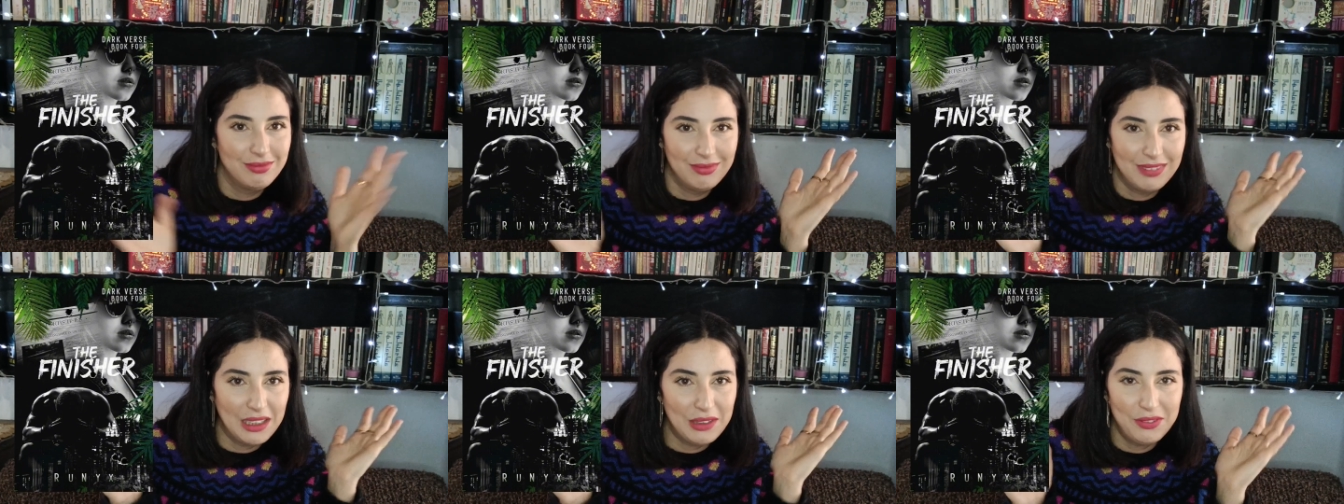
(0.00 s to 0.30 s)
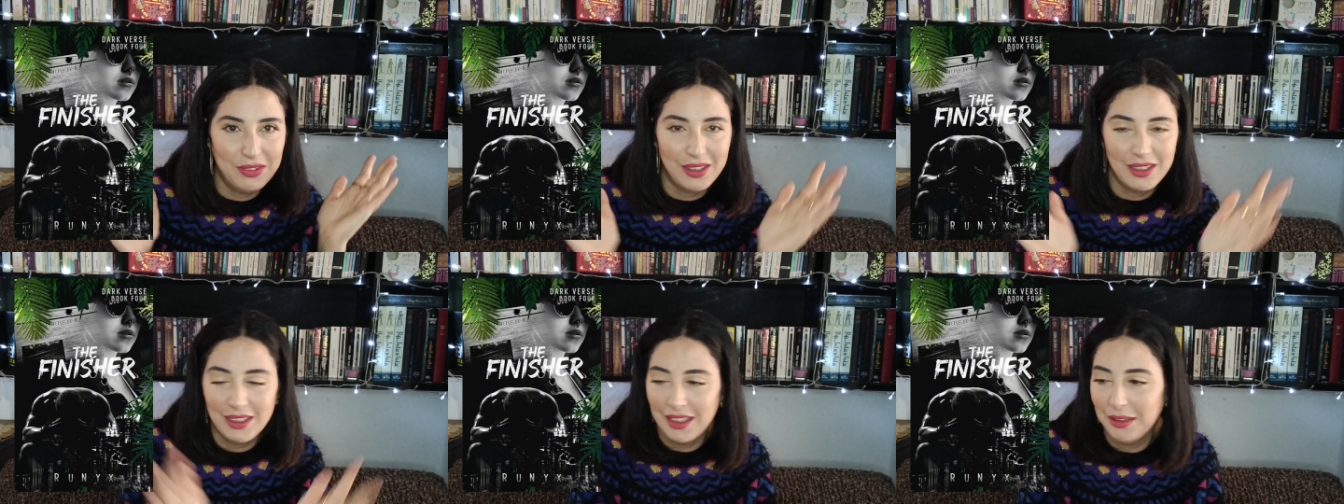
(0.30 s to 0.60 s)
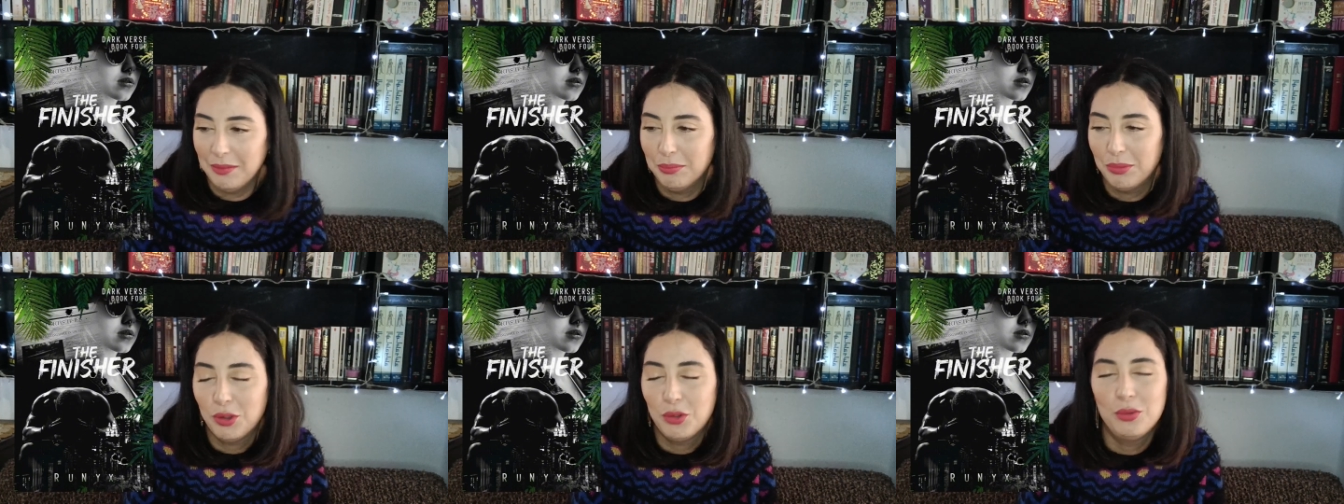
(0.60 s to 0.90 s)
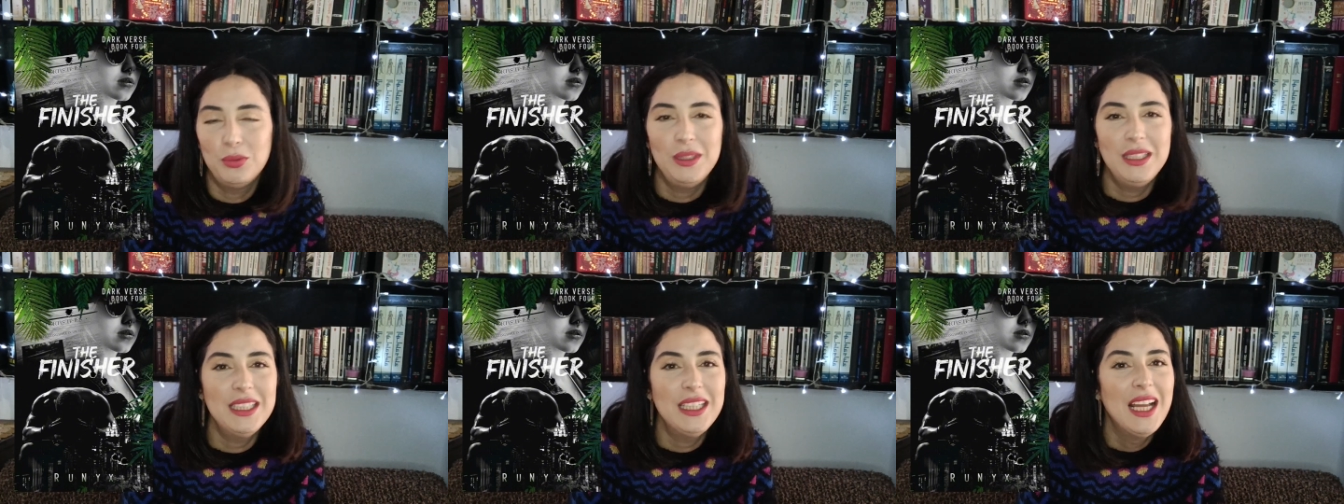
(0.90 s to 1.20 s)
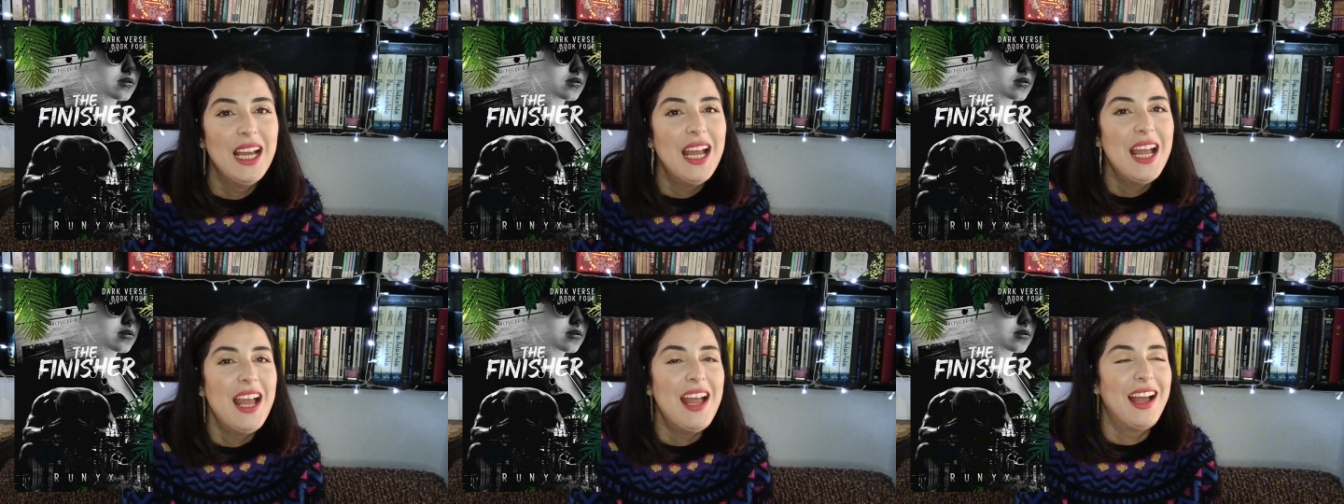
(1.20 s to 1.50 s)
everything in between,
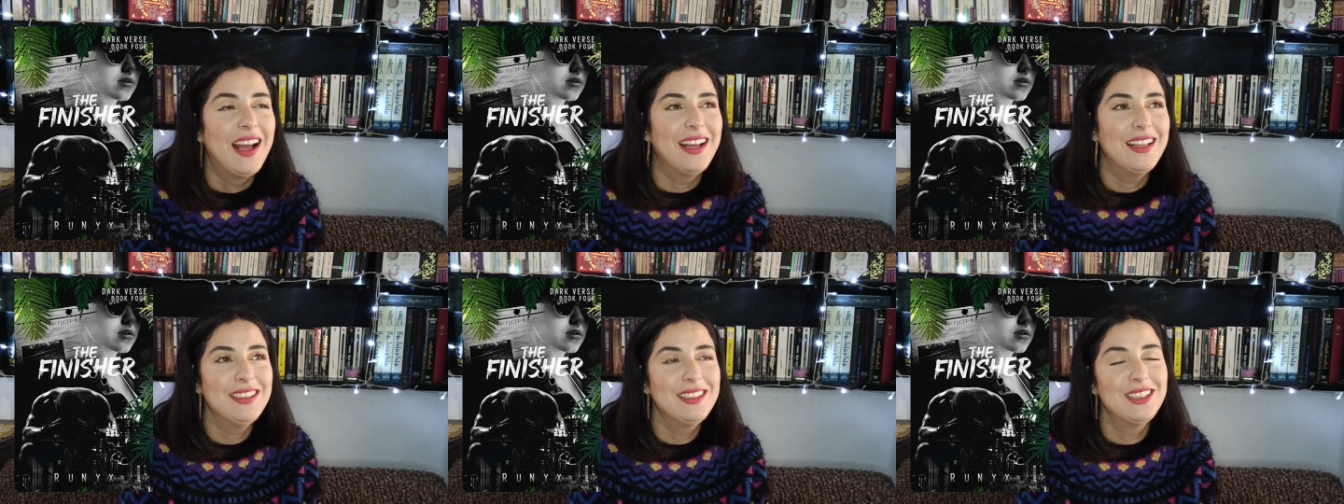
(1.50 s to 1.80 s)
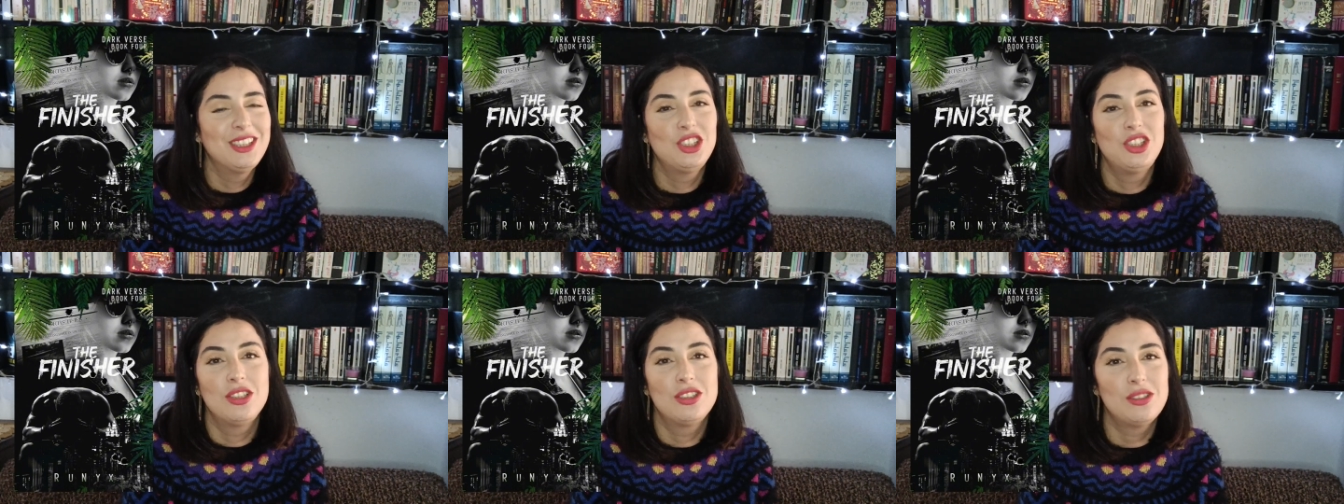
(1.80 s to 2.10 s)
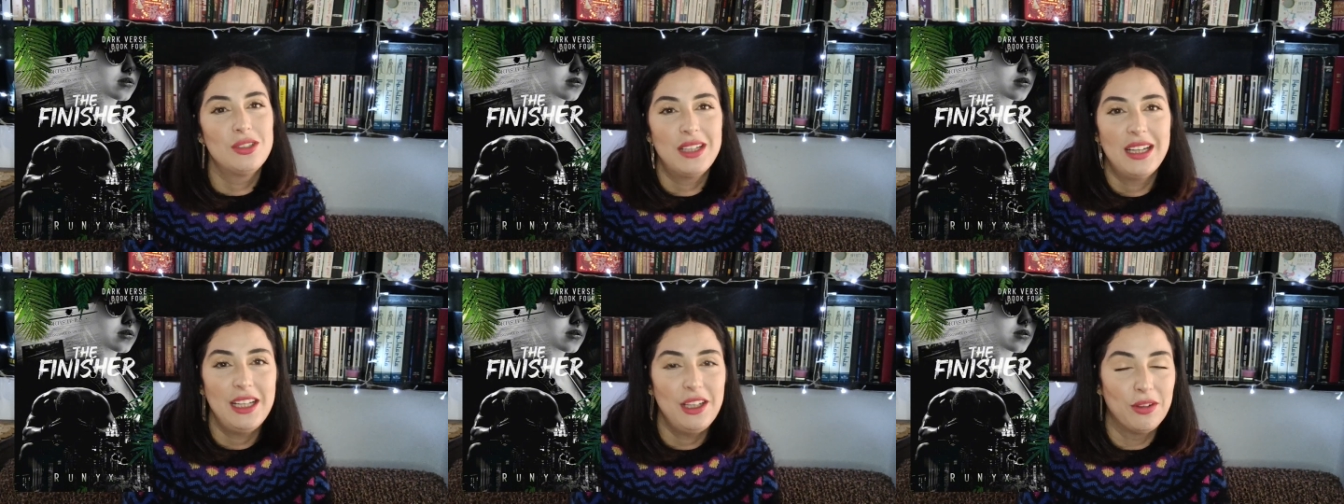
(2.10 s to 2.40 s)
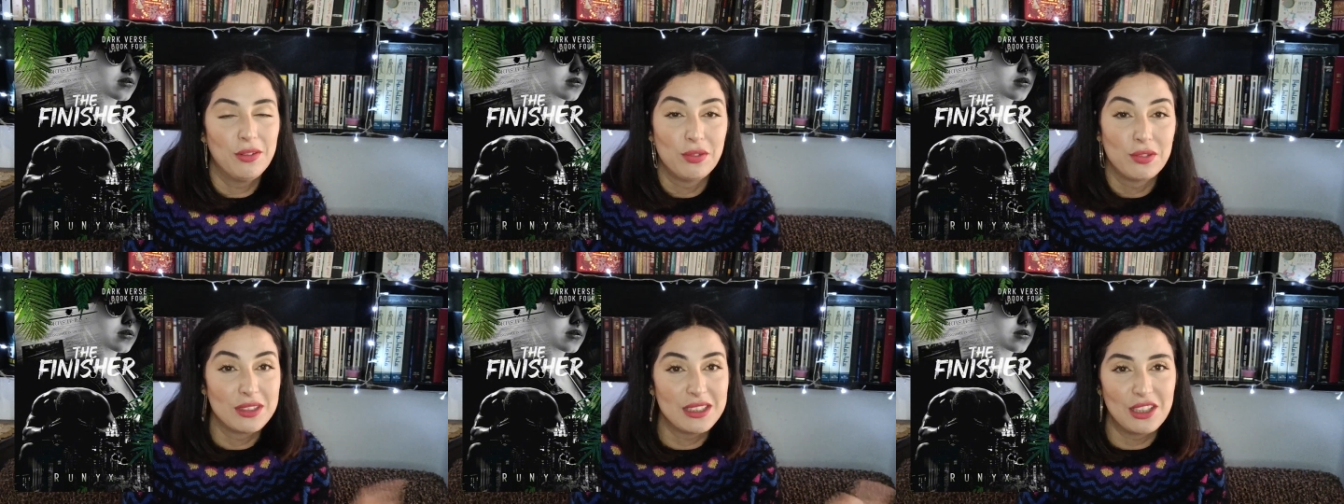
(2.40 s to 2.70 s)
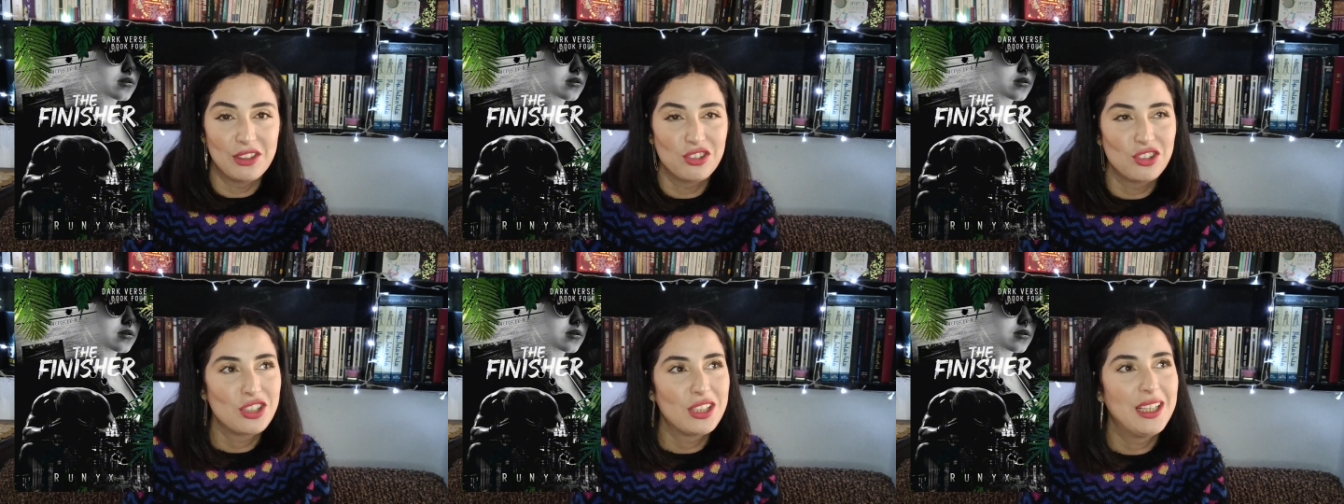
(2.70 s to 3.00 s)
and she's a ray of
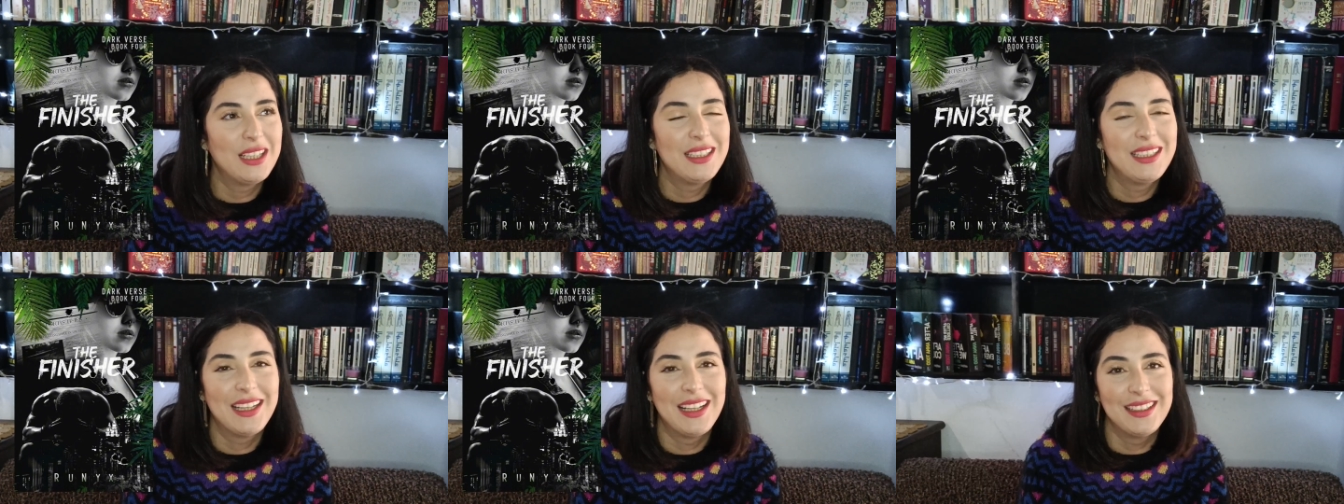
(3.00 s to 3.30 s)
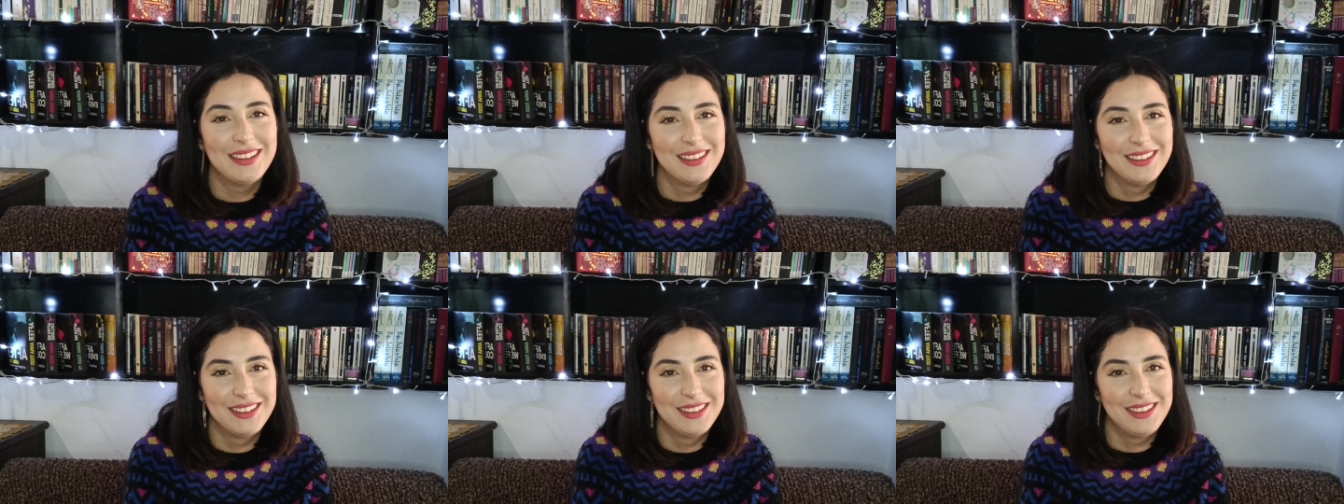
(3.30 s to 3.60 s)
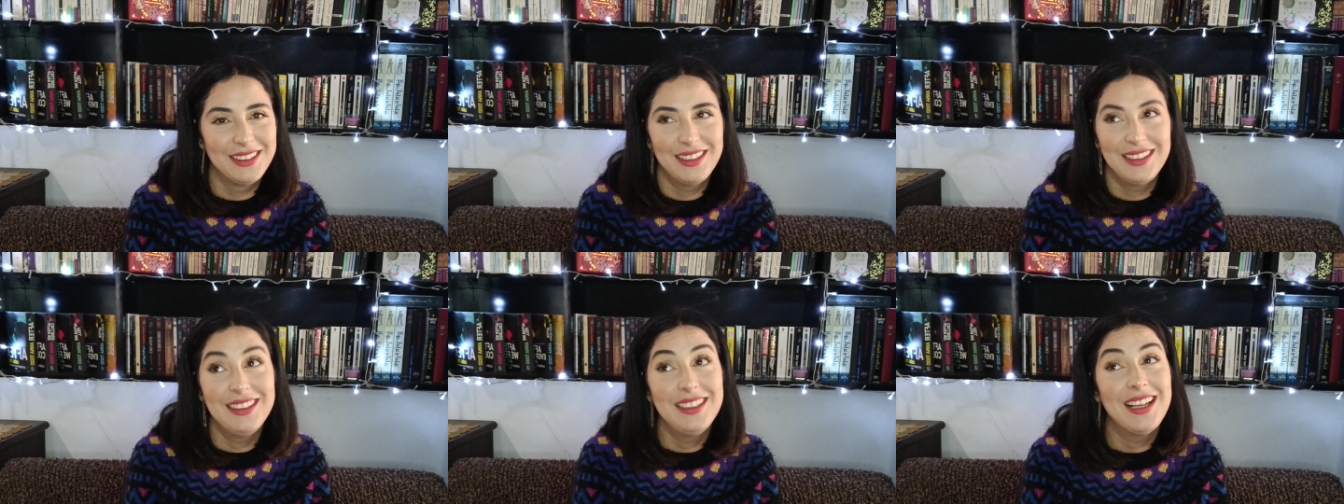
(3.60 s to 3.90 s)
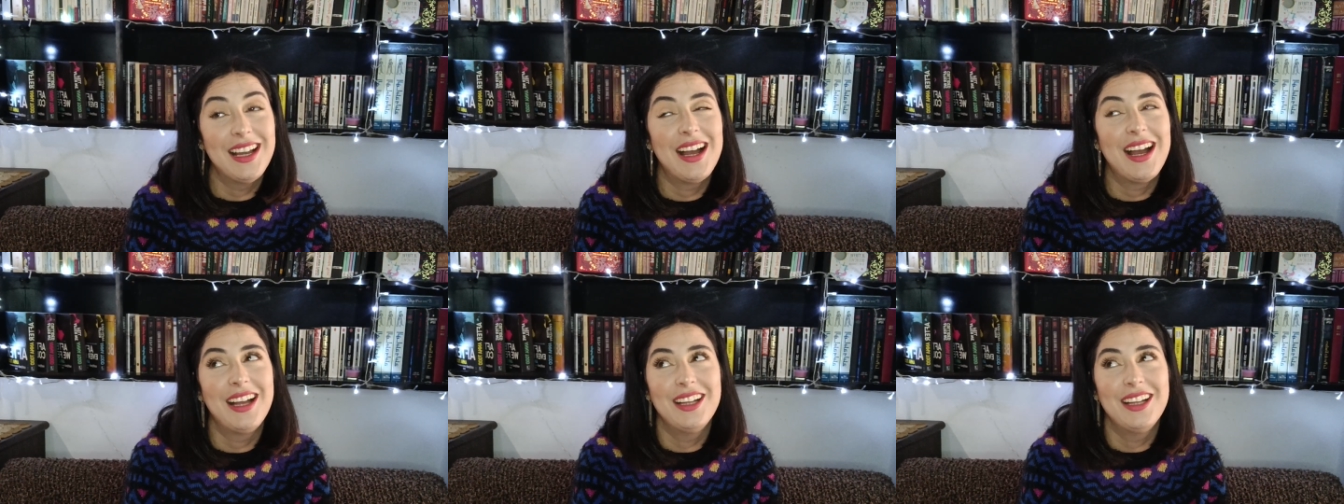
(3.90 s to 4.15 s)
sunshine and yeah,